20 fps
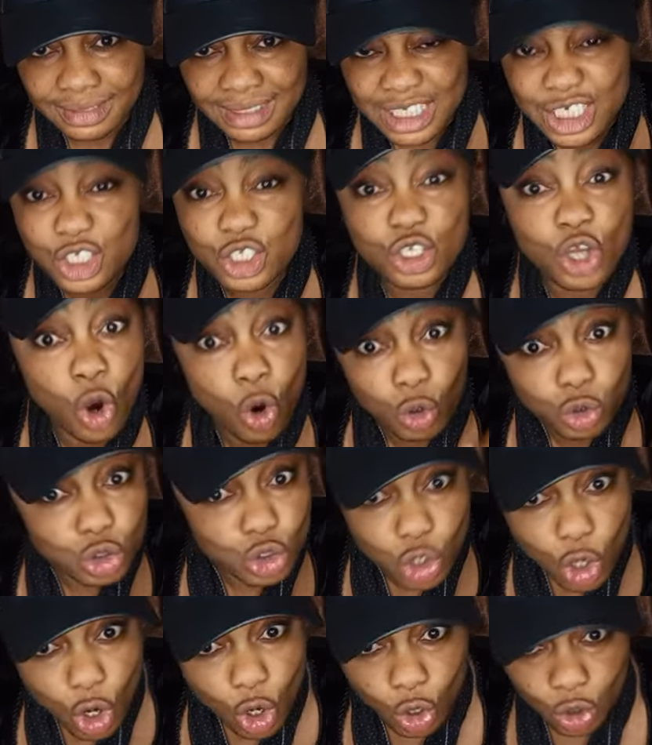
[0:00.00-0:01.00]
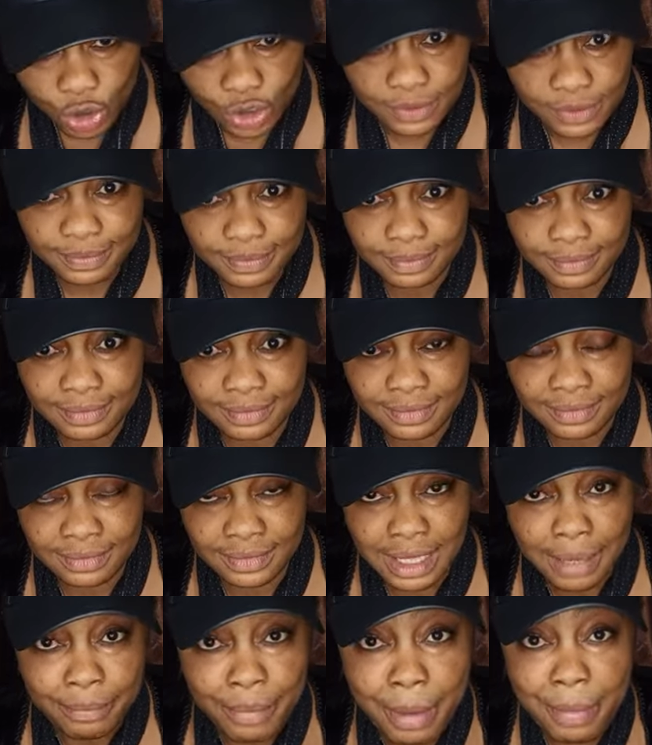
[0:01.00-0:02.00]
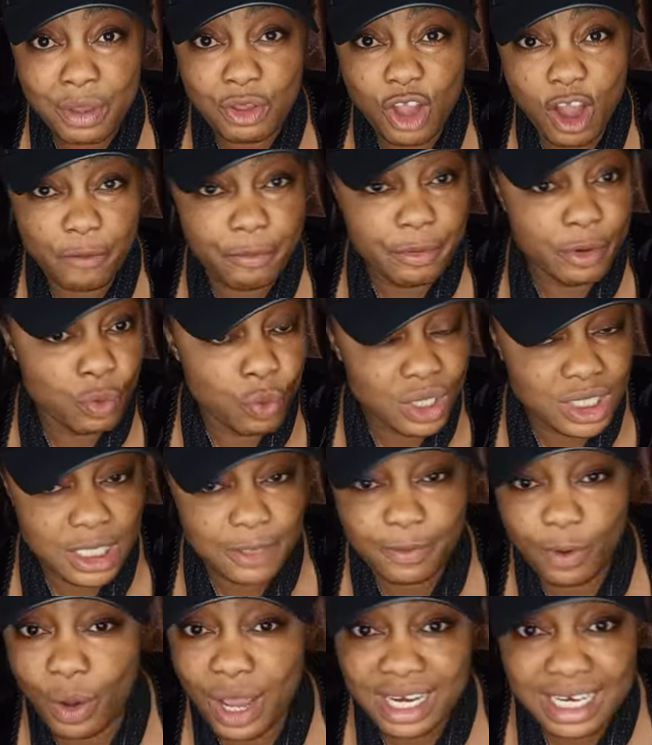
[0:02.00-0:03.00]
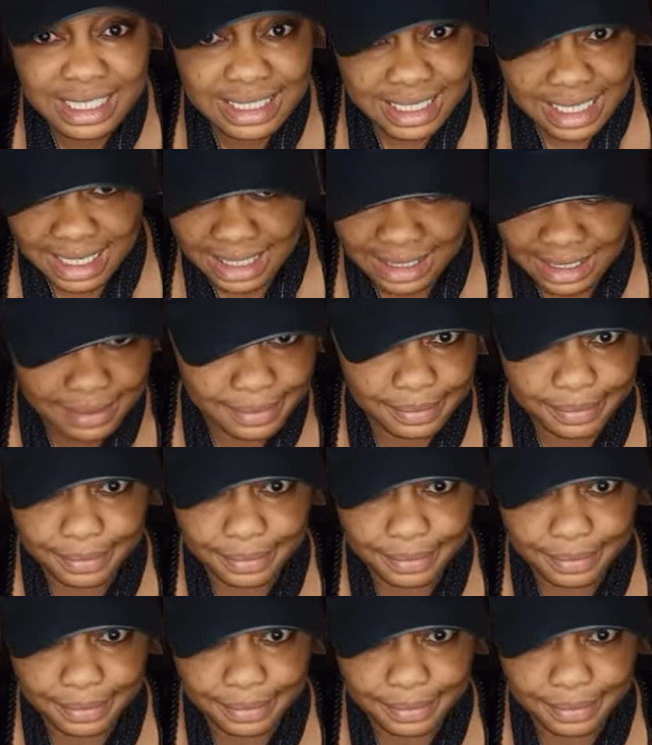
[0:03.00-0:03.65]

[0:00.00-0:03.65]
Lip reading: It's your own turn. Maybe you have been waiting for anything.